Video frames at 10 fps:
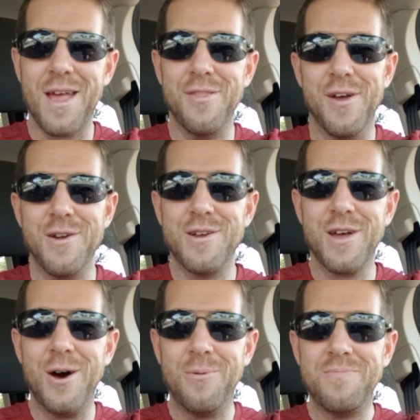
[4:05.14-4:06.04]
There you
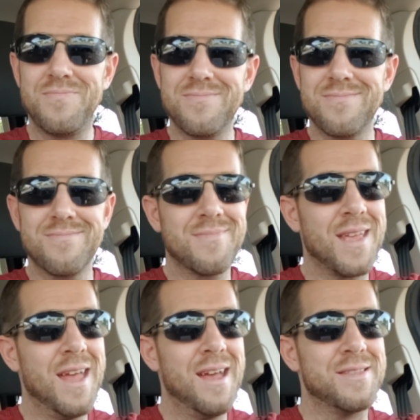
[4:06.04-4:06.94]
go.
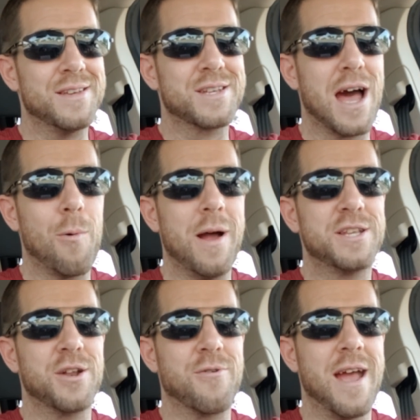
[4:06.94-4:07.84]
This guy
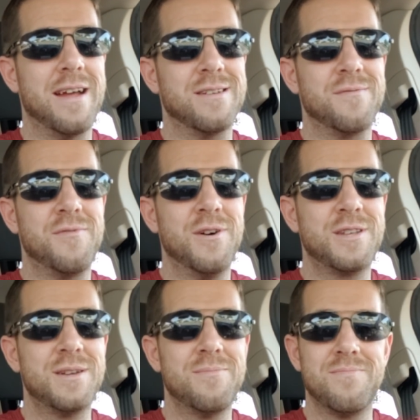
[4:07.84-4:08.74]
waits on her hand and
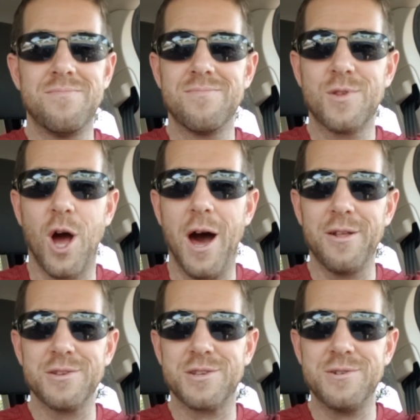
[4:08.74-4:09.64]
foot,
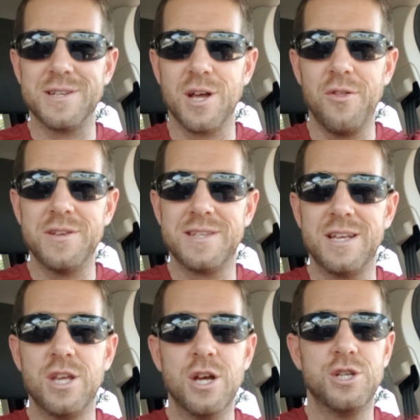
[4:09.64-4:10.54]
coddles her, does all these
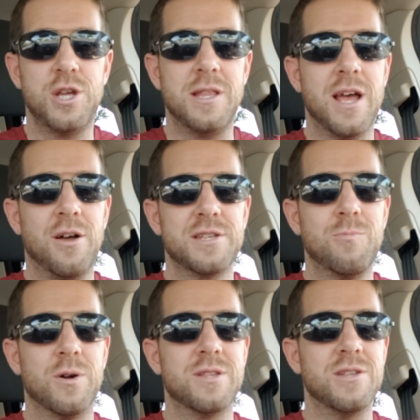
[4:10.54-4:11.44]
things. She tells him
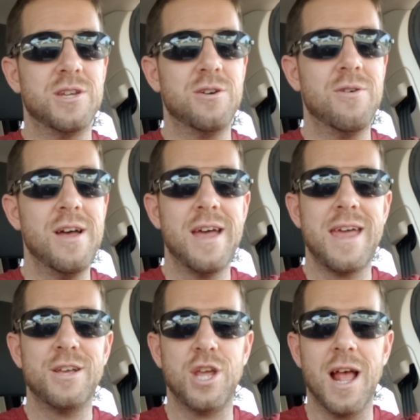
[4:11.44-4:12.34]
what to do.
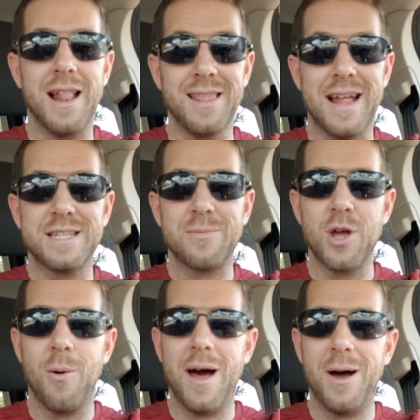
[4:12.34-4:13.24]
She lets him
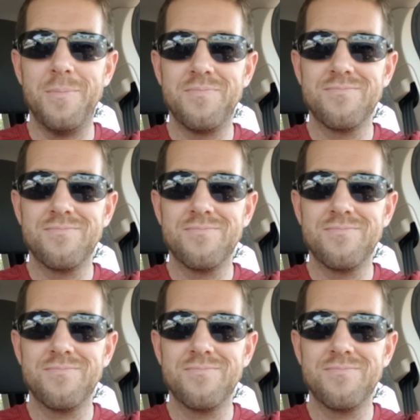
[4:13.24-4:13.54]
go out.